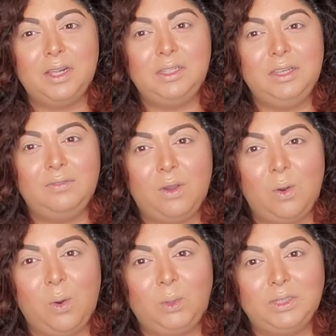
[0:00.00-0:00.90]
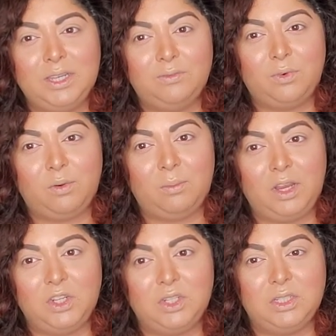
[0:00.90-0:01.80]
leave all the
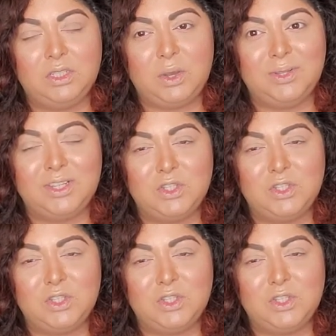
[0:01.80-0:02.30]
informations on the